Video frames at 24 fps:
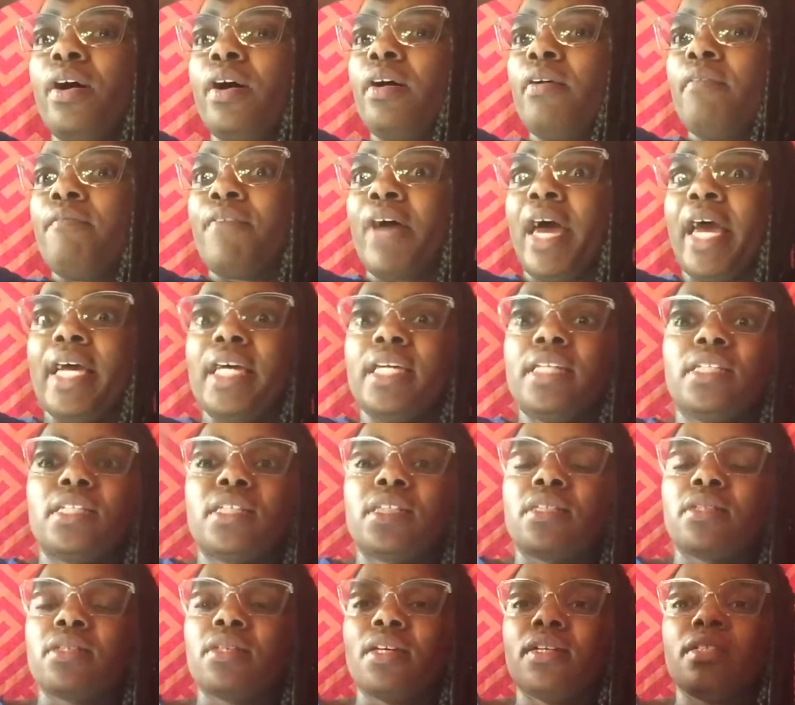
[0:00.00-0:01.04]

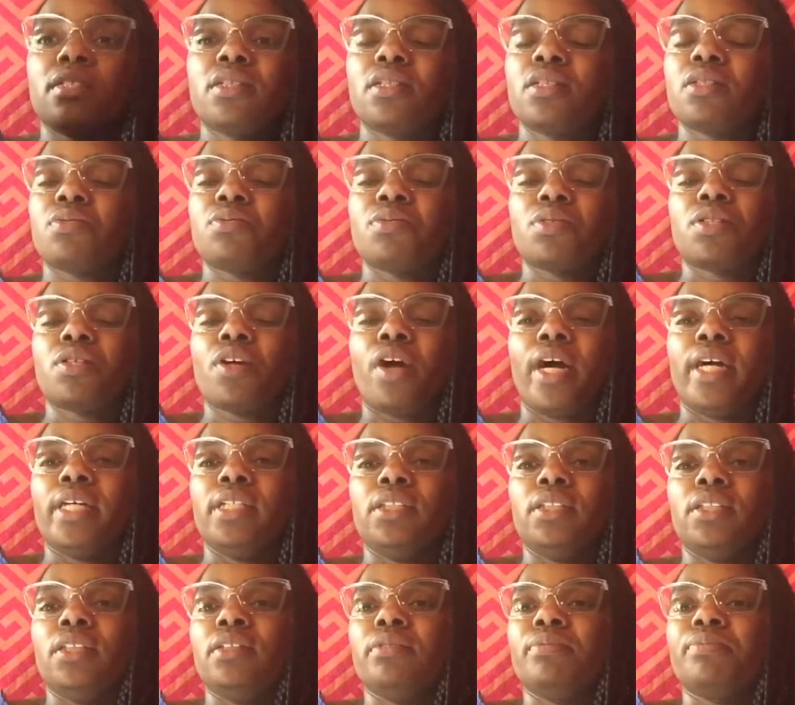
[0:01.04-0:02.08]
face, it just was
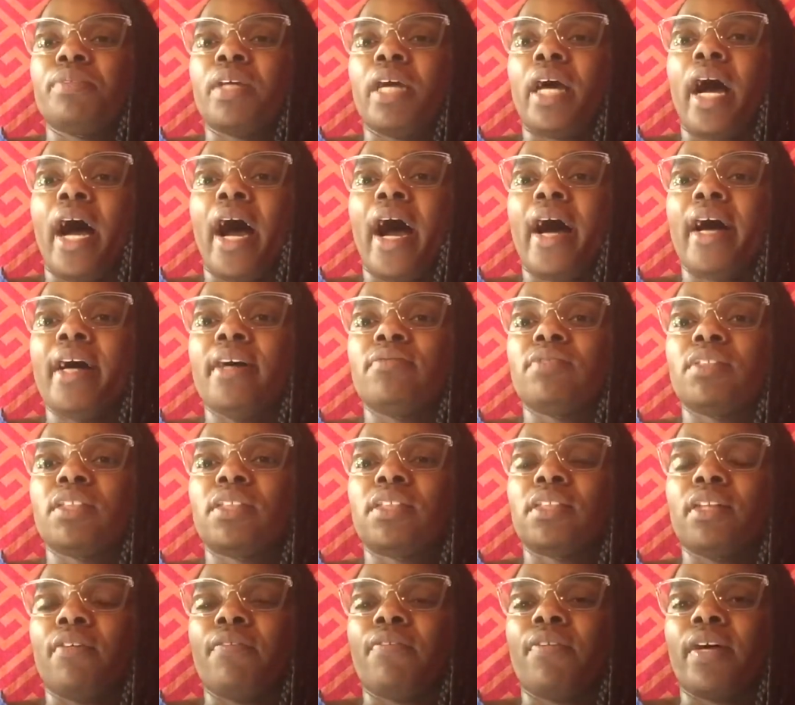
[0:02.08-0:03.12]
crazy, and hives and
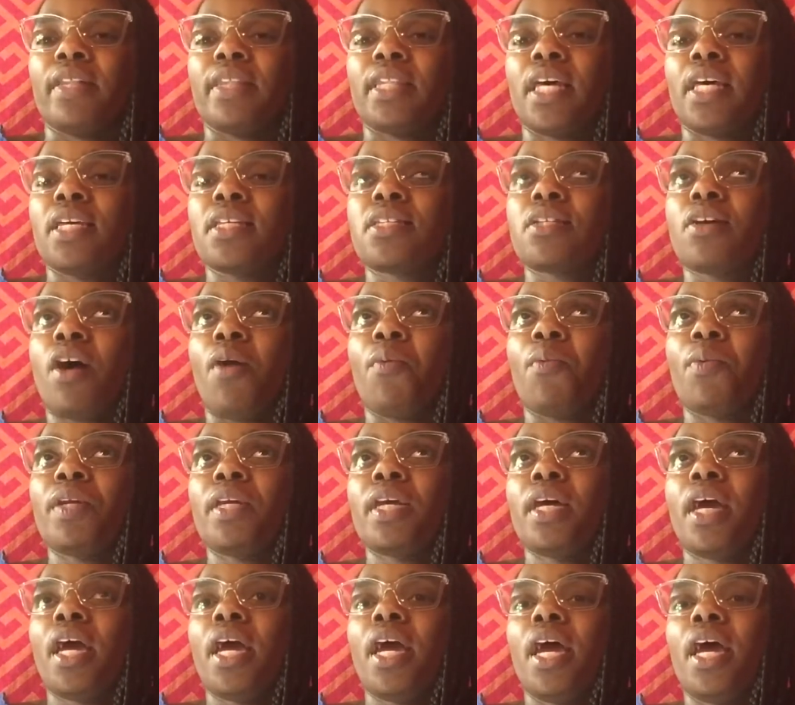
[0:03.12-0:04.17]
stuff like that. So I went
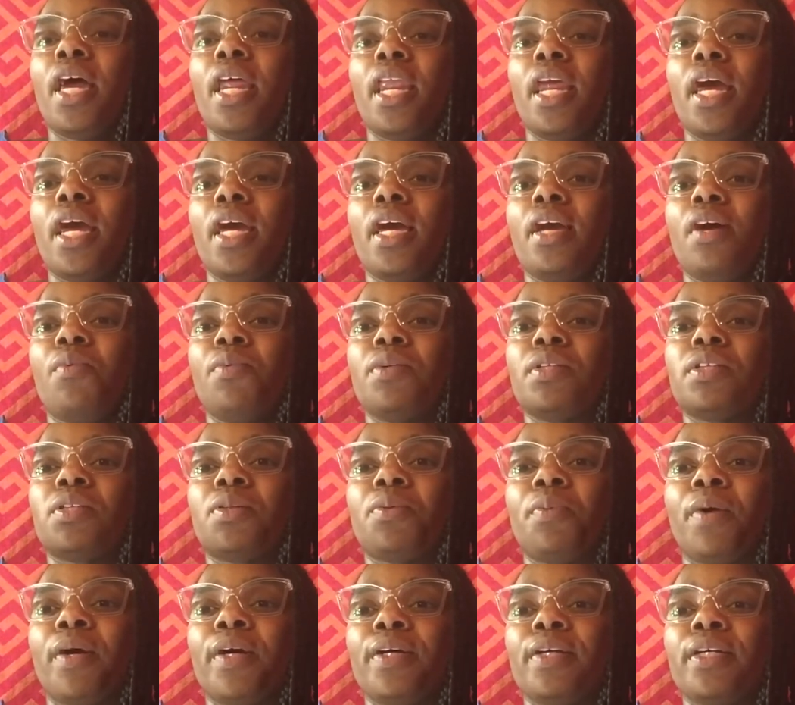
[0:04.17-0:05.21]
ahead and went to
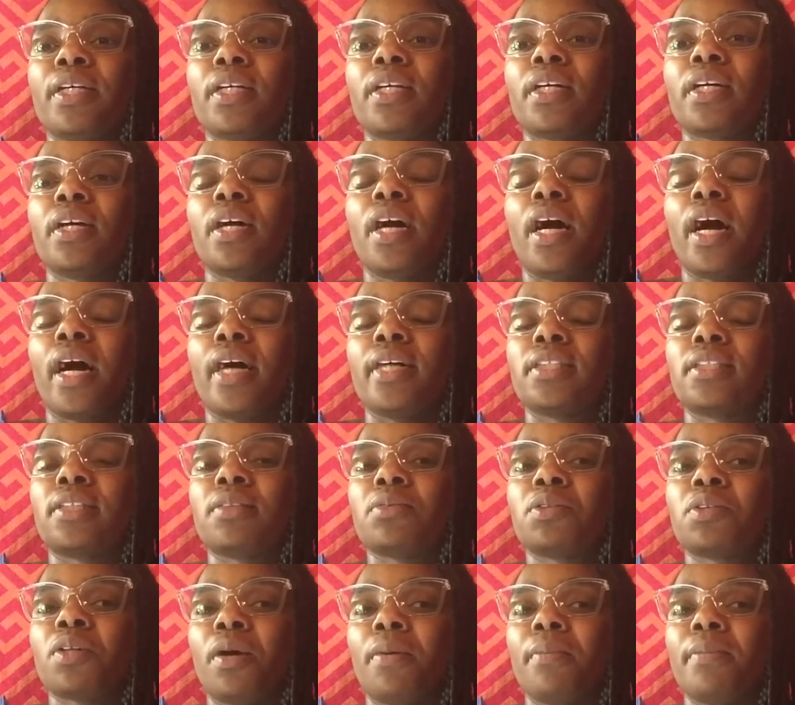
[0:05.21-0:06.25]
work. I got some
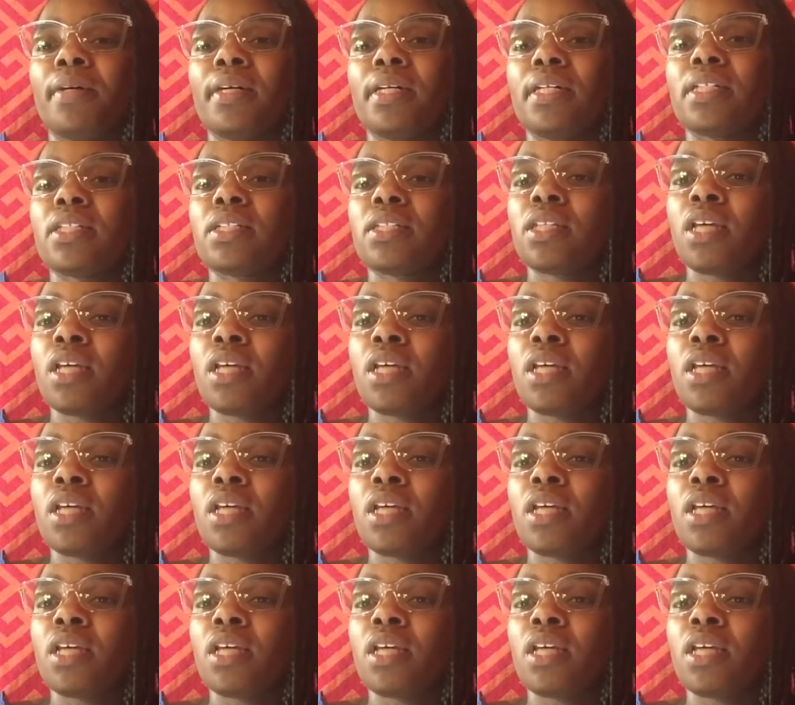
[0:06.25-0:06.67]
Starbucks.